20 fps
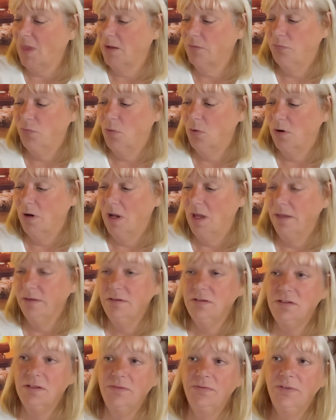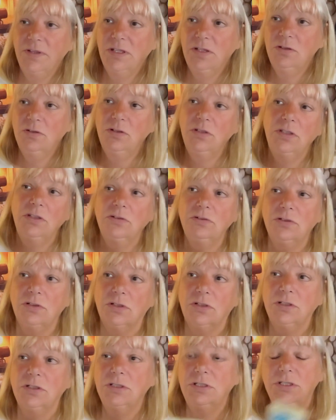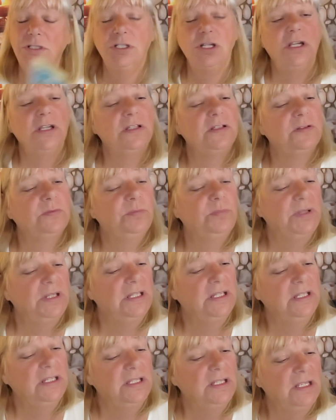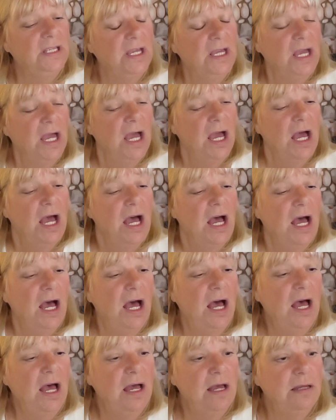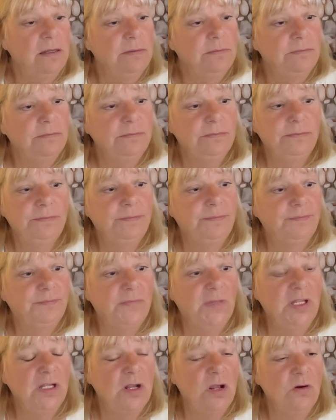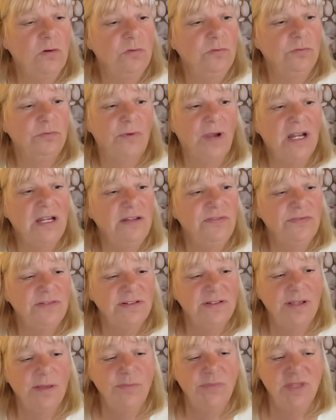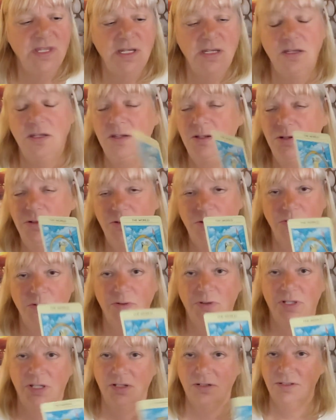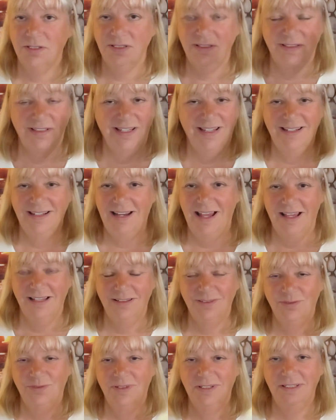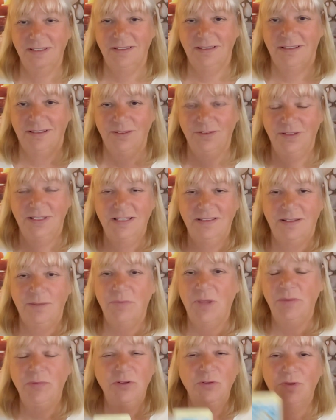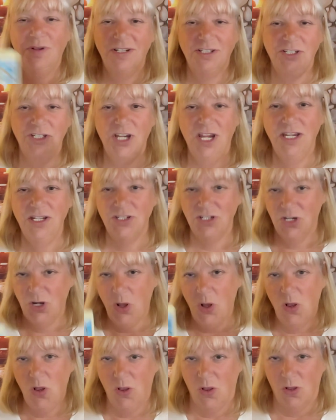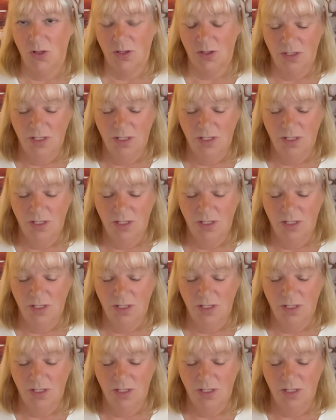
For others of you, you could just be, ready for something new. You're just saying, I don't want to do this. And maybe you want to change it all.